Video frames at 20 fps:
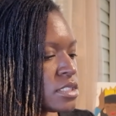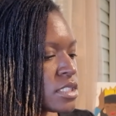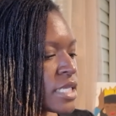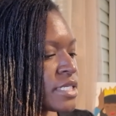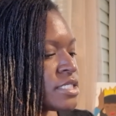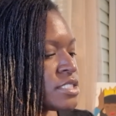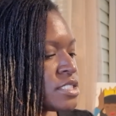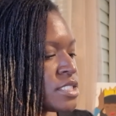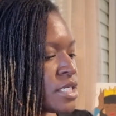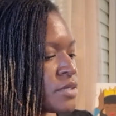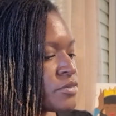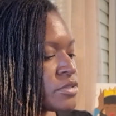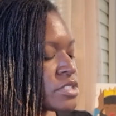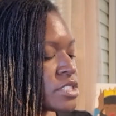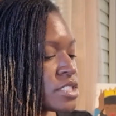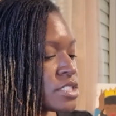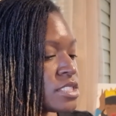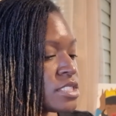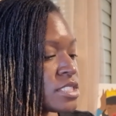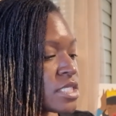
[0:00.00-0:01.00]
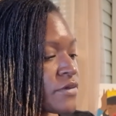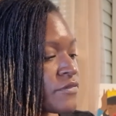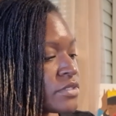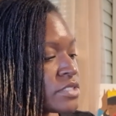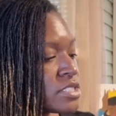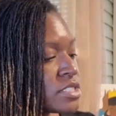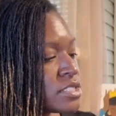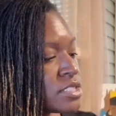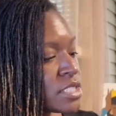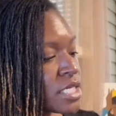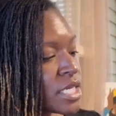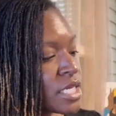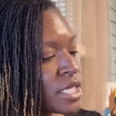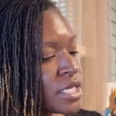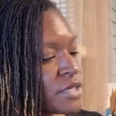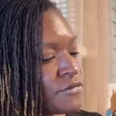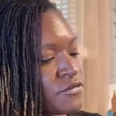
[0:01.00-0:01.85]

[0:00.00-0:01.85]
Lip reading: I did day number 67 today.